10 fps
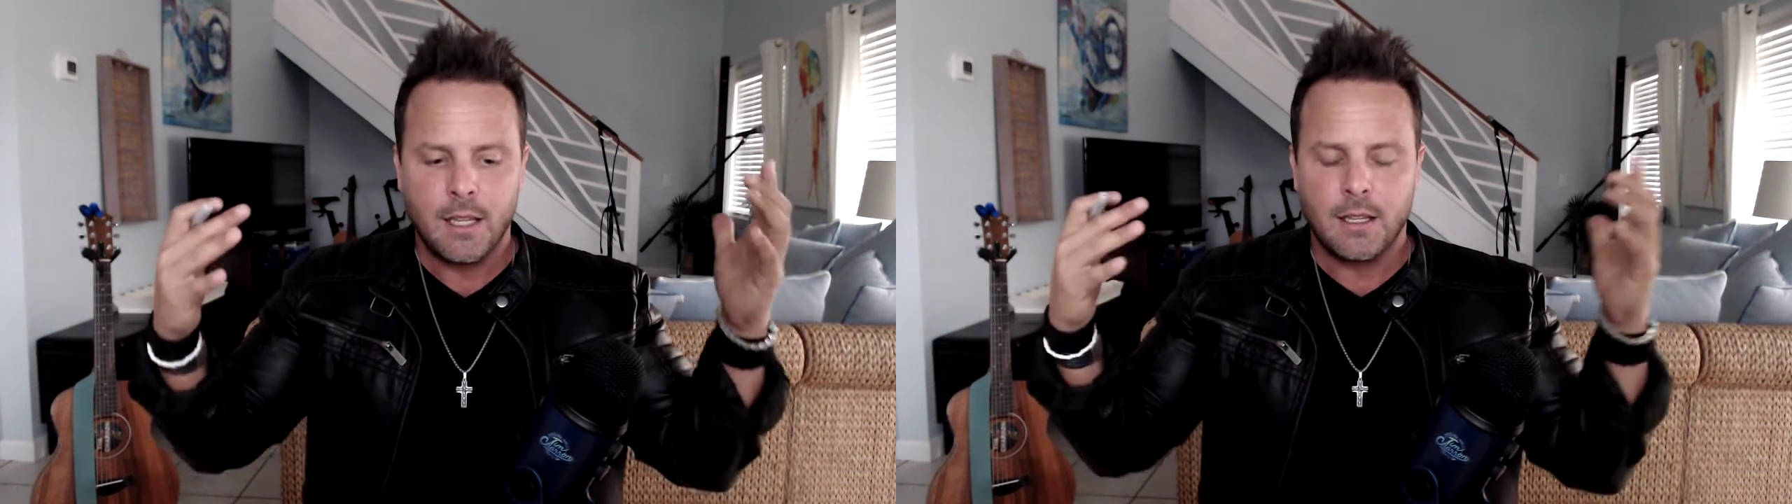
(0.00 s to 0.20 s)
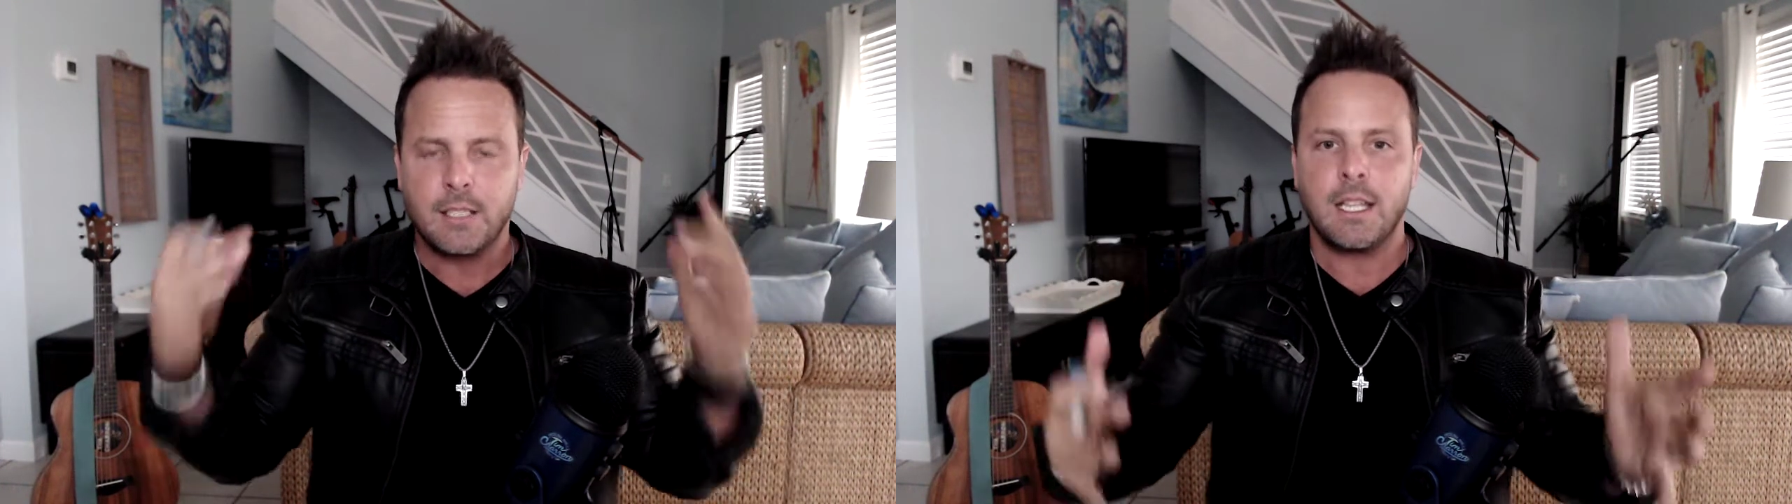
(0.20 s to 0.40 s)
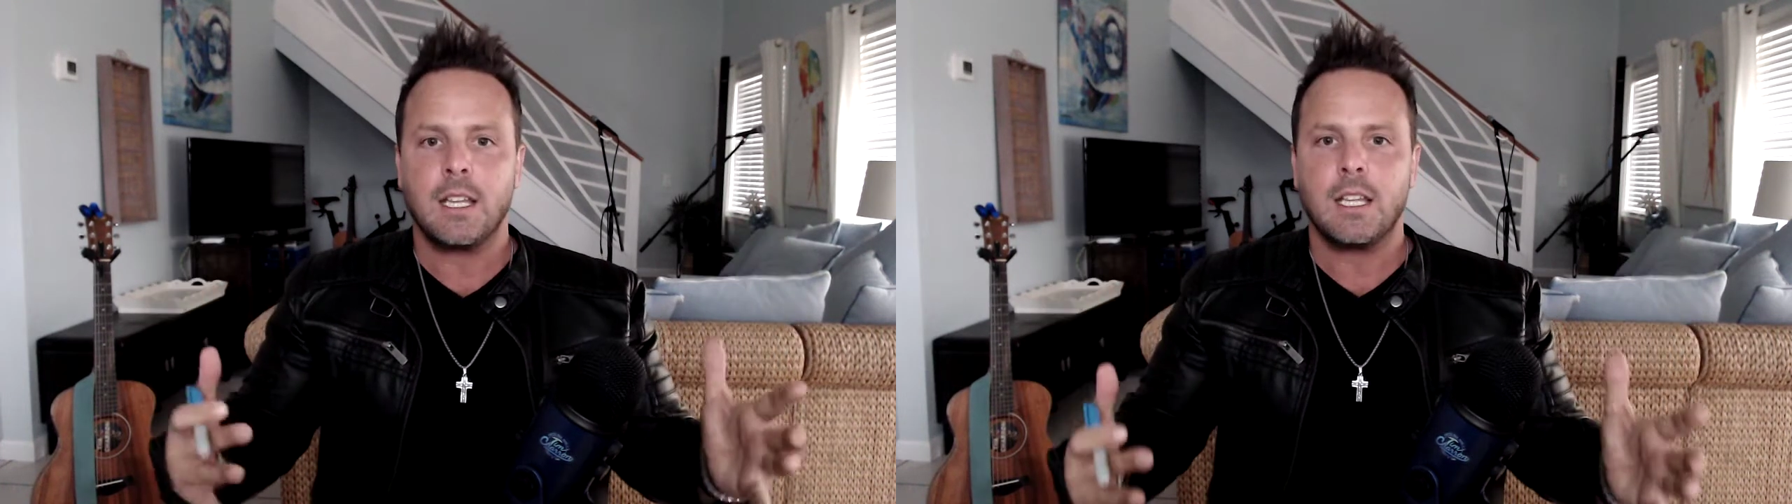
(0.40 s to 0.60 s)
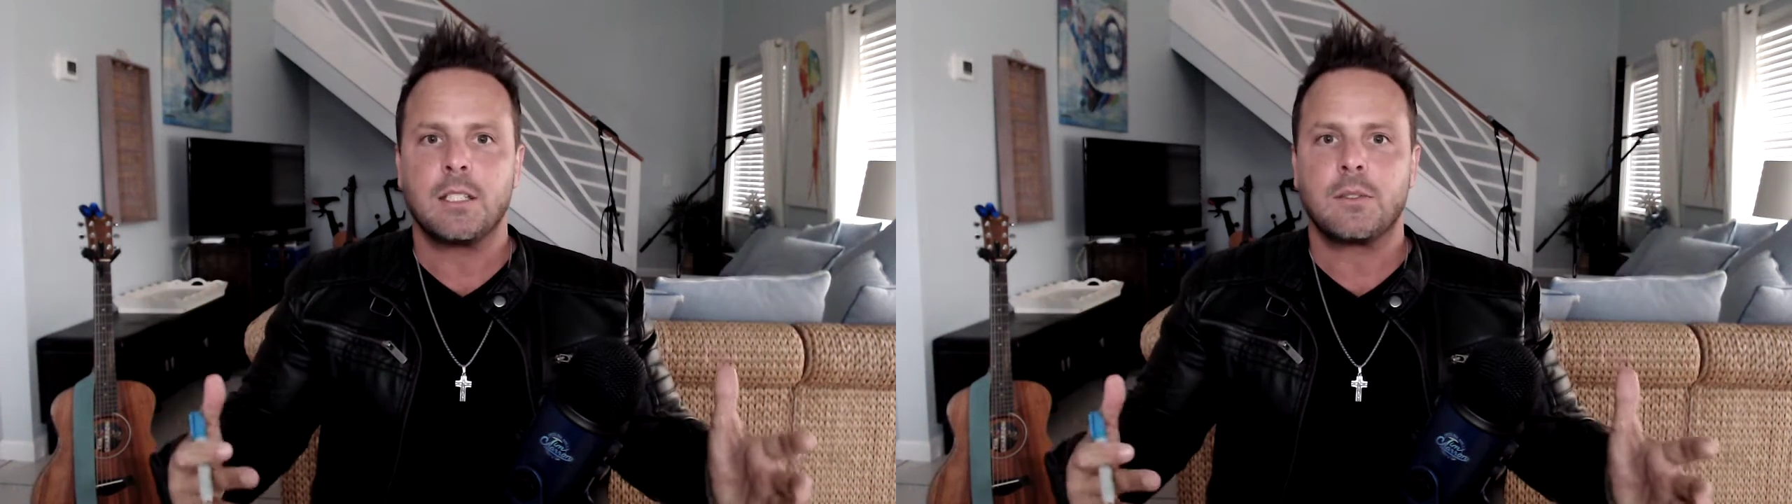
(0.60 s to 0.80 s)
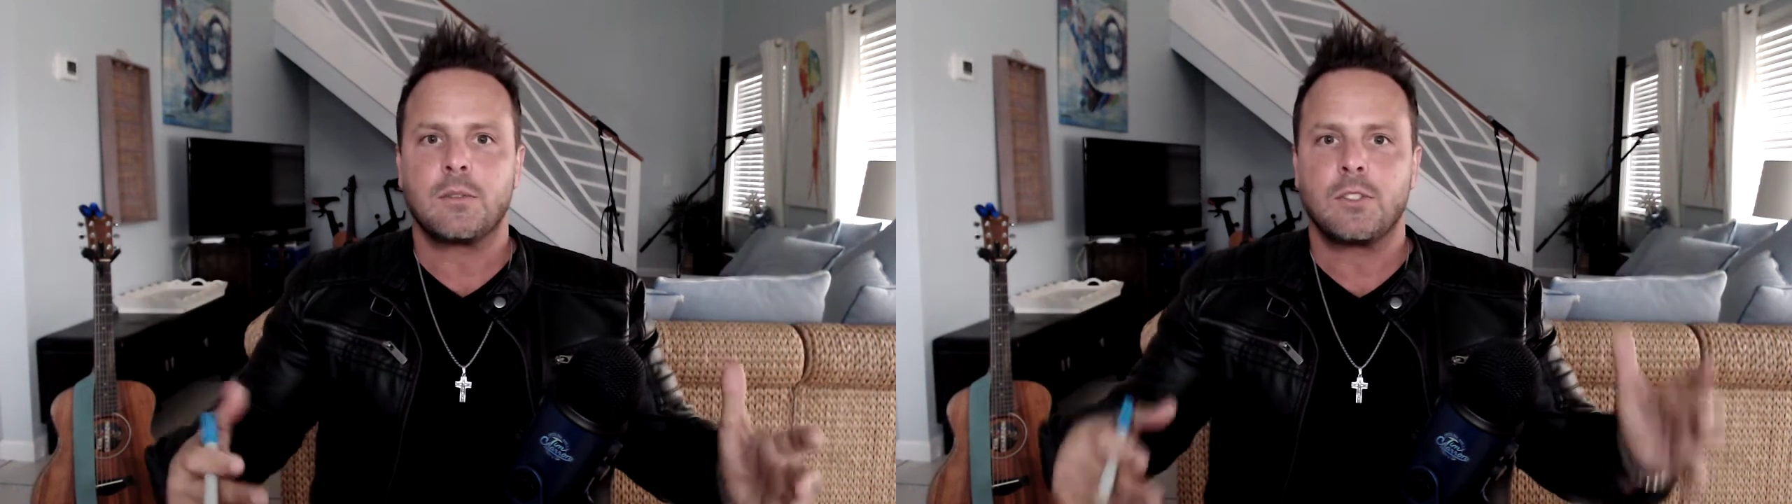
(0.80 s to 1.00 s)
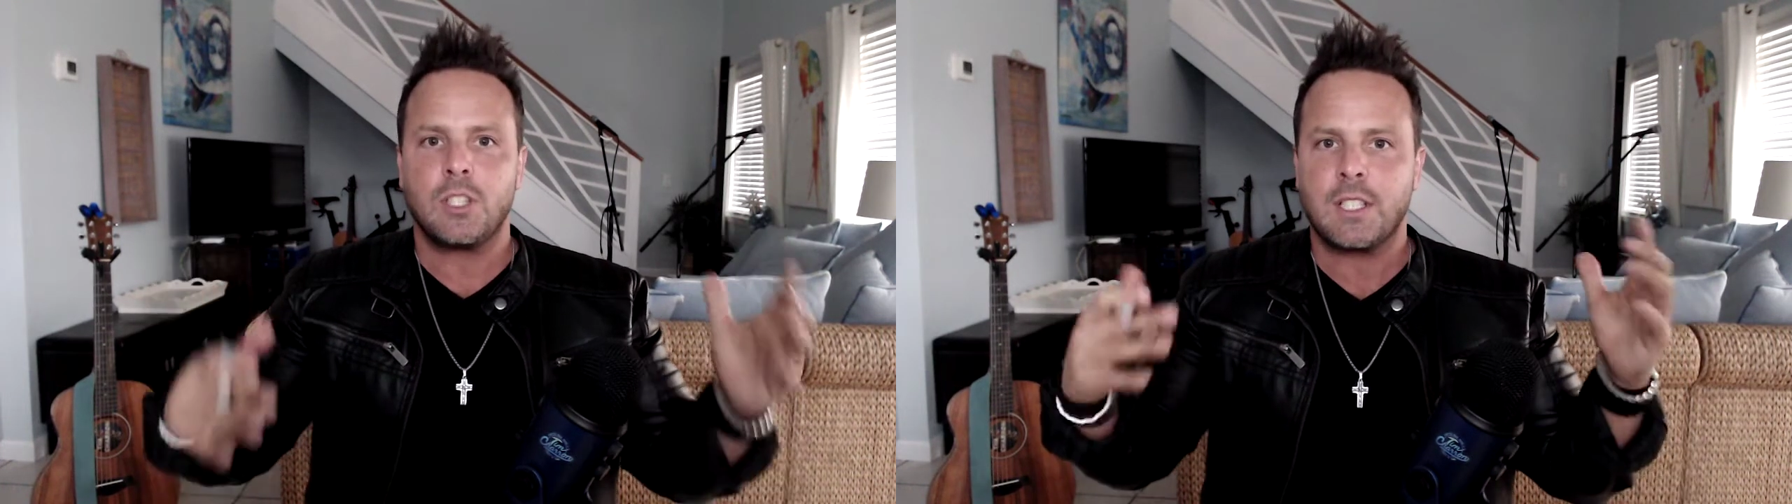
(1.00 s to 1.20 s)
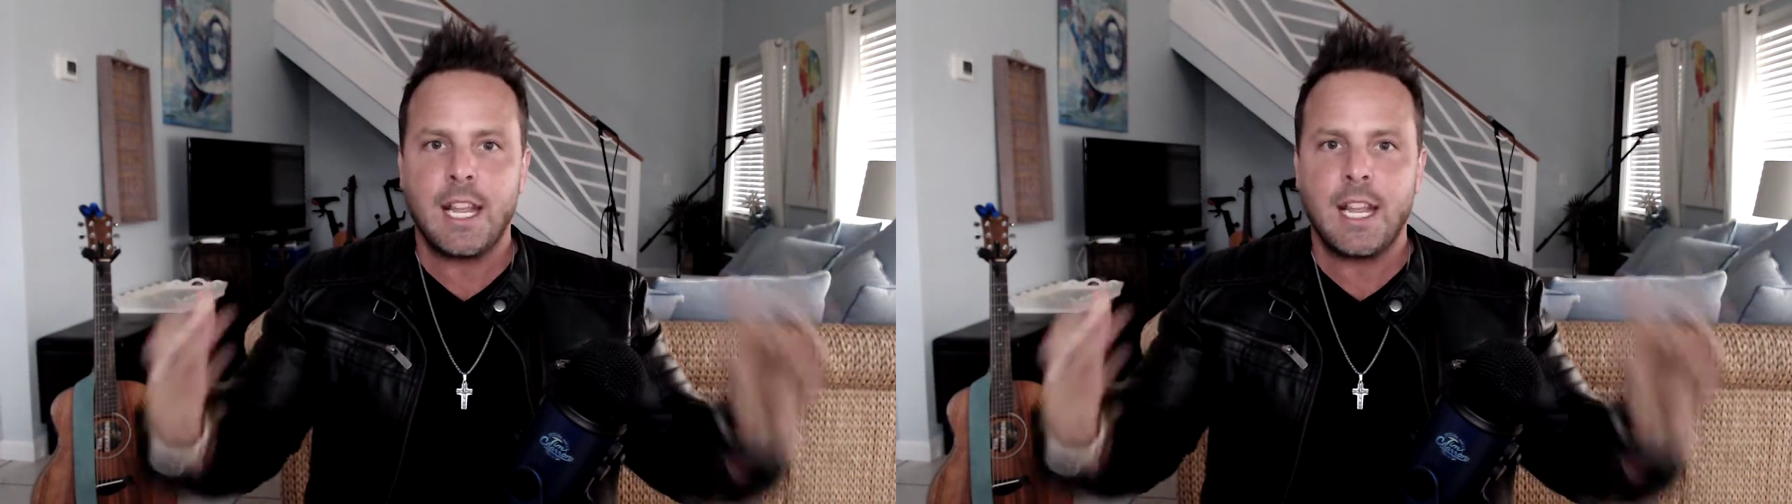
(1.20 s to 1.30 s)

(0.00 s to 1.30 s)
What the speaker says: this thing is just